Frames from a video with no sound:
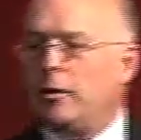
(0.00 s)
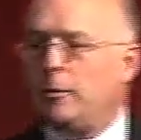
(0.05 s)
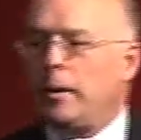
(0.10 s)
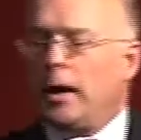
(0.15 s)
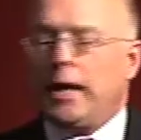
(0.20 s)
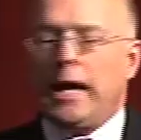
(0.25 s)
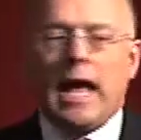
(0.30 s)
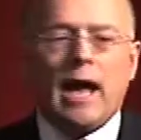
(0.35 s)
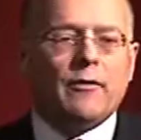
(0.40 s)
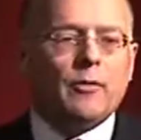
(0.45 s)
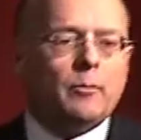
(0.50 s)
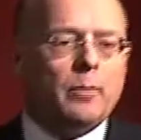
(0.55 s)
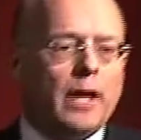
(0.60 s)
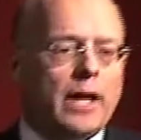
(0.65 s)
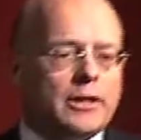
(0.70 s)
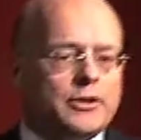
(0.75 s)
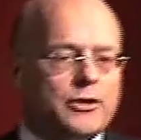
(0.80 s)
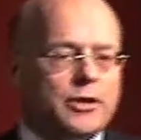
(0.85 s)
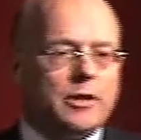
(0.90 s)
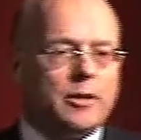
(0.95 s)
everybody have a
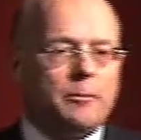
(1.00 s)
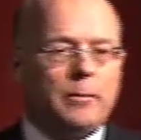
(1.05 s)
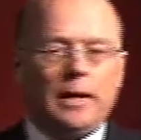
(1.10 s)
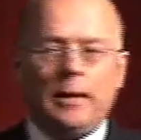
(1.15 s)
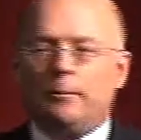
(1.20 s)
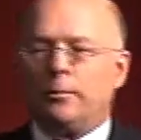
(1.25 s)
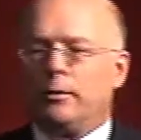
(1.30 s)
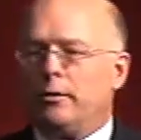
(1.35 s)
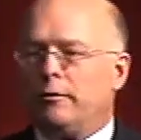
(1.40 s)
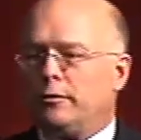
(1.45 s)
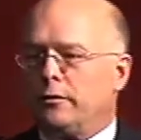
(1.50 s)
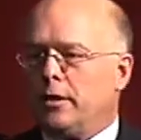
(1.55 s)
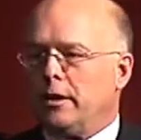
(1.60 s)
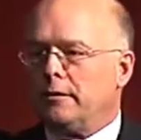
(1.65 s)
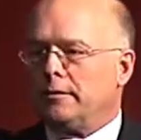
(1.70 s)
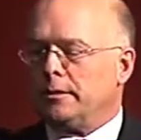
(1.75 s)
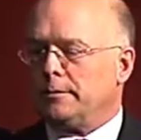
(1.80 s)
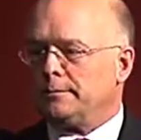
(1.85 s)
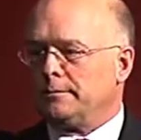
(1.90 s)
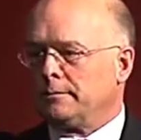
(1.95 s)
blank sheet of paper in front
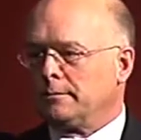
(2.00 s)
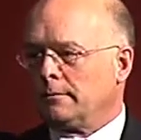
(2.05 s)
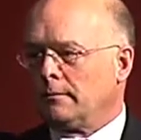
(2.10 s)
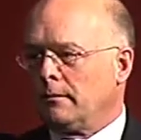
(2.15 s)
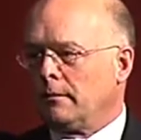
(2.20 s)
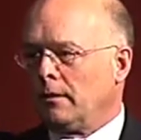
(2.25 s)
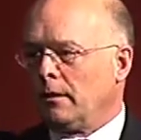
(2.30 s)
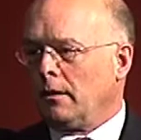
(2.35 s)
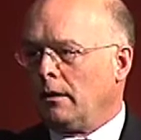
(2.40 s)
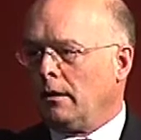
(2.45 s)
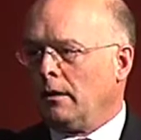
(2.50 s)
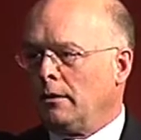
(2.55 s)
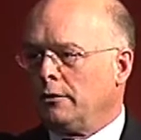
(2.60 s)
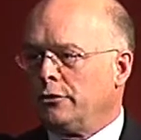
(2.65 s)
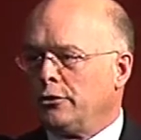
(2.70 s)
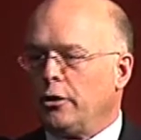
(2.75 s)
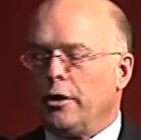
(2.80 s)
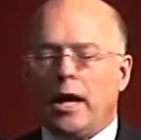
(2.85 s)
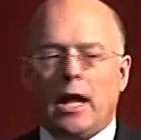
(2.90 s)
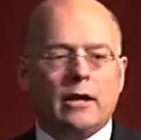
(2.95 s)
of them.
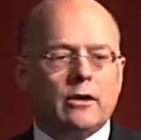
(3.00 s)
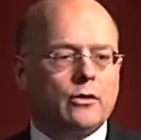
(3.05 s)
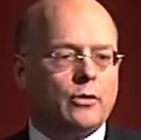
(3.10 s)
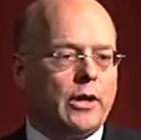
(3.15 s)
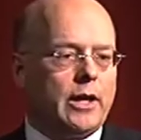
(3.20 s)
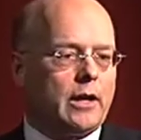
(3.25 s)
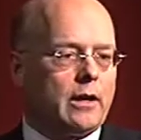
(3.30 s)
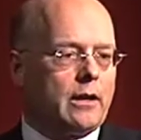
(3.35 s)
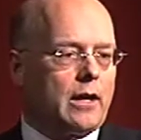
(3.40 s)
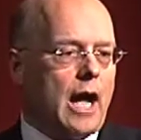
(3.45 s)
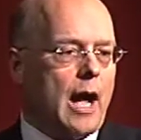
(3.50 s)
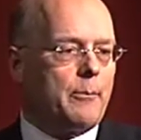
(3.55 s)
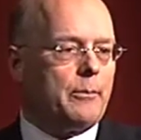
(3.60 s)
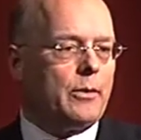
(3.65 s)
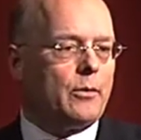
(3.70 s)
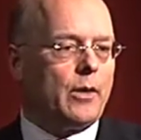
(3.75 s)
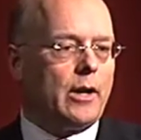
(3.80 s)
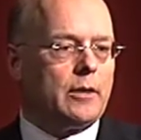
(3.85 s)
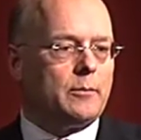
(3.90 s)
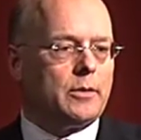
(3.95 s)
Show you how to create
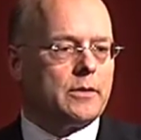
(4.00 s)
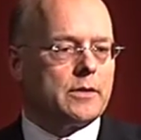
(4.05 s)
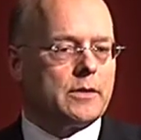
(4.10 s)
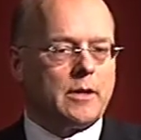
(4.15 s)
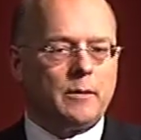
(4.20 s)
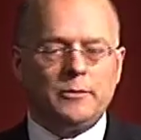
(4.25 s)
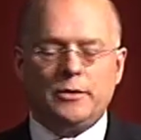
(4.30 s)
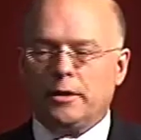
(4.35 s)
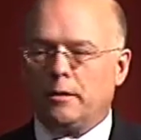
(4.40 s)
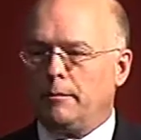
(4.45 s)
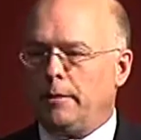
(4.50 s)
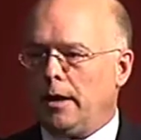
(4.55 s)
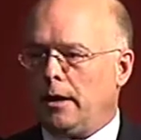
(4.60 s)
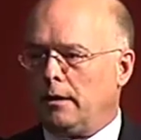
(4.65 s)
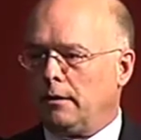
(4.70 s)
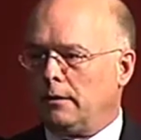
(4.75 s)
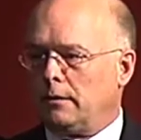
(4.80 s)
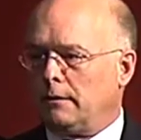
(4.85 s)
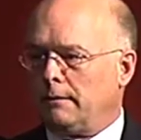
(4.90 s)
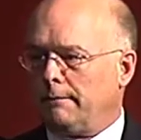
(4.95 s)
copyrightable subject
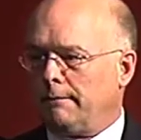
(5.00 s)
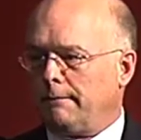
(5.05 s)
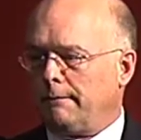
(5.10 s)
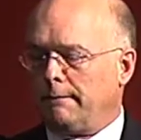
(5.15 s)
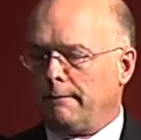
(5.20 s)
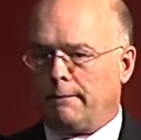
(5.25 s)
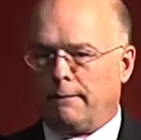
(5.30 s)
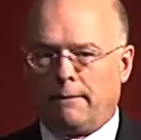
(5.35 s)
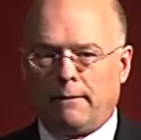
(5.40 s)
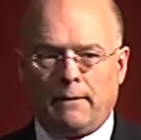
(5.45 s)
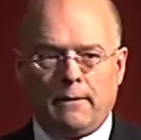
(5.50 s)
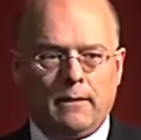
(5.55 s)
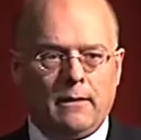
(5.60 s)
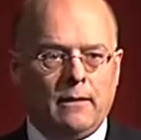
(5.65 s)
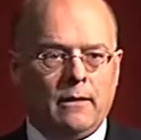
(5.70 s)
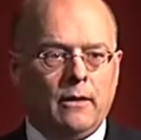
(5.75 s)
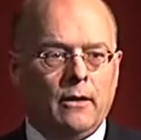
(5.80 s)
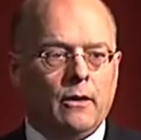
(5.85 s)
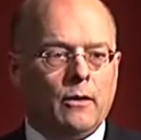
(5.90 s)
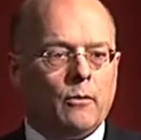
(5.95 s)
matter.
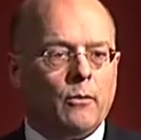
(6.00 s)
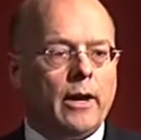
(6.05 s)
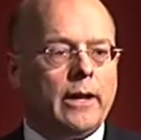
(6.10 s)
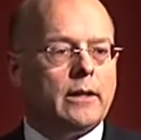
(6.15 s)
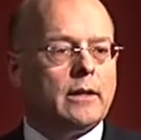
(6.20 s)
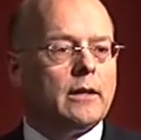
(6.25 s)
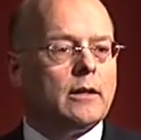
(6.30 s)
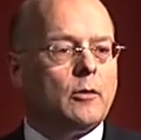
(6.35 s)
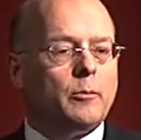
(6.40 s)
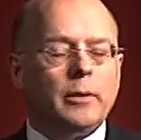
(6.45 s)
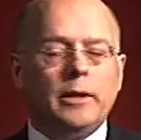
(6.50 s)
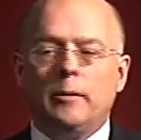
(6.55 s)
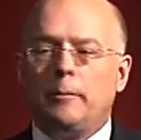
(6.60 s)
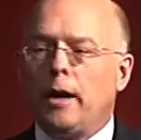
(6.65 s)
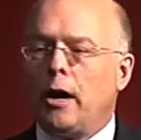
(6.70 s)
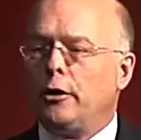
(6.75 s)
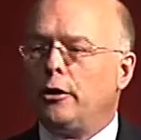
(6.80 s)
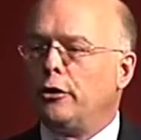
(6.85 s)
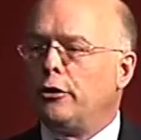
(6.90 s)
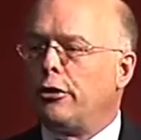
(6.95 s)
Write a little bit
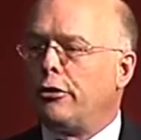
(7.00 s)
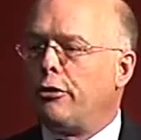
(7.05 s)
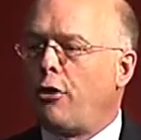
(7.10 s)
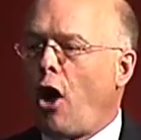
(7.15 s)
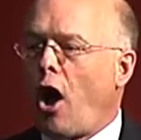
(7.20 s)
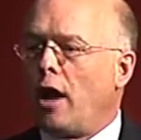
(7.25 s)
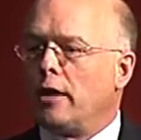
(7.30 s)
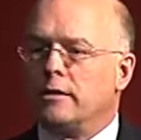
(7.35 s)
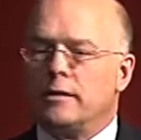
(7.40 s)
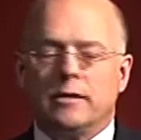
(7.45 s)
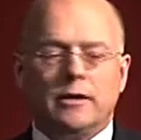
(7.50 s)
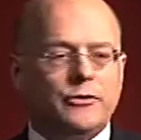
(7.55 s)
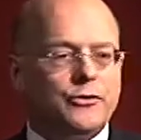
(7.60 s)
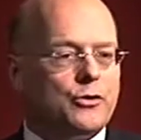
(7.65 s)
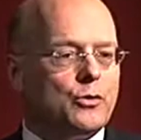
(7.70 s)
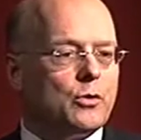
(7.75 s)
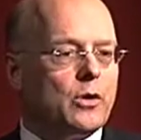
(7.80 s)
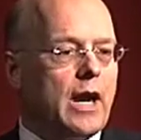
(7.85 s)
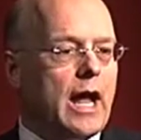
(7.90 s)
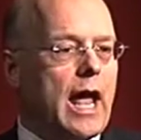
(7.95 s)
about your thoughts that
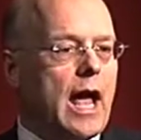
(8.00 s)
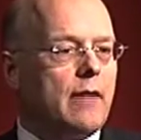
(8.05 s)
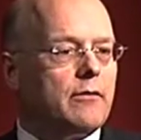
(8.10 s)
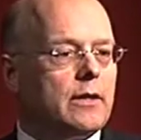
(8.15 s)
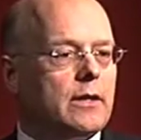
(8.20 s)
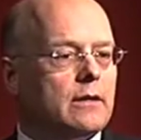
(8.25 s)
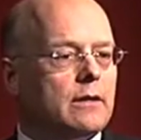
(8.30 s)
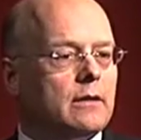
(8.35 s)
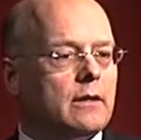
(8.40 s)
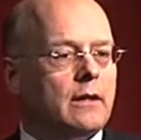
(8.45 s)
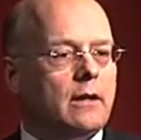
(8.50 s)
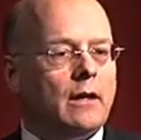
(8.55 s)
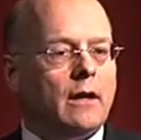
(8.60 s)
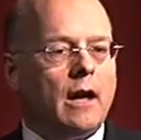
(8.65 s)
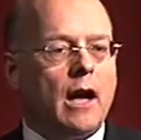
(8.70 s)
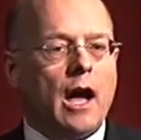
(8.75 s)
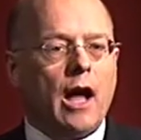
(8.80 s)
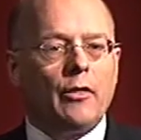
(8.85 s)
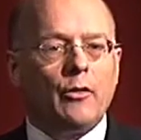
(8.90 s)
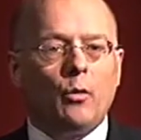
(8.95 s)
you were having
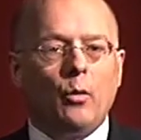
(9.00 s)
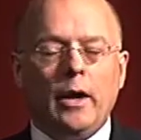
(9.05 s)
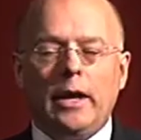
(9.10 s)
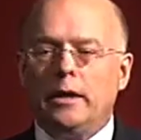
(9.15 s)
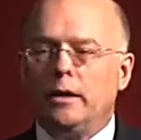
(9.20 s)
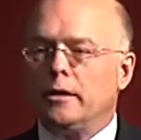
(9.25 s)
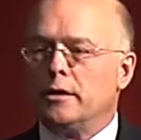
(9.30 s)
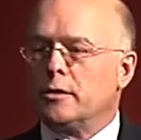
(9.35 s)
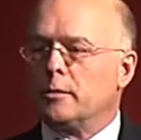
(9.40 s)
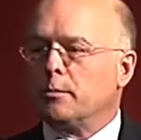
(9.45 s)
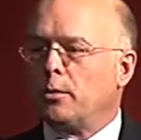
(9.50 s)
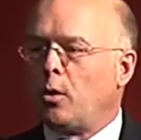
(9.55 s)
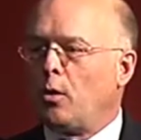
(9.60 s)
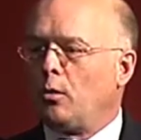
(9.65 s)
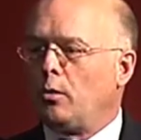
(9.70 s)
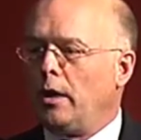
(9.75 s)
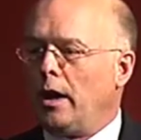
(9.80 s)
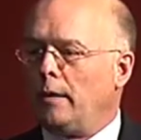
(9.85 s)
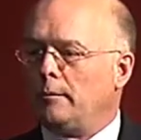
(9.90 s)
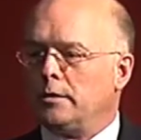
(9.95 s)
on the way to this
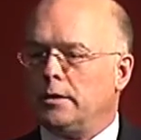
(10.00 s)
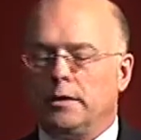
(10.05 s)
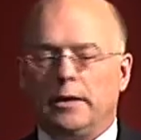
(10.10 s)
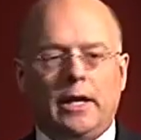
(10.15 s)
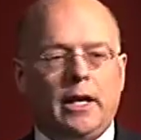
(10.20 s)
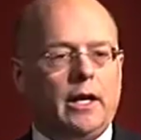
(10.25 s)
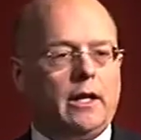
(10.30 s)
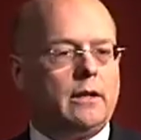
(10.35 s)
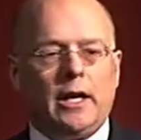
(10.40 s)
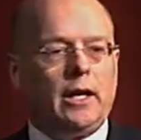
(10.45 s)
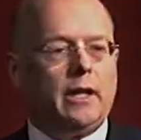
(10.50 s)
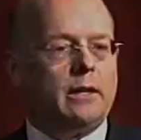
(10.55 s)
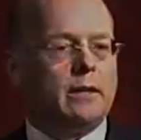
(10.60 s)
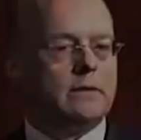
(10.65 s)
program today.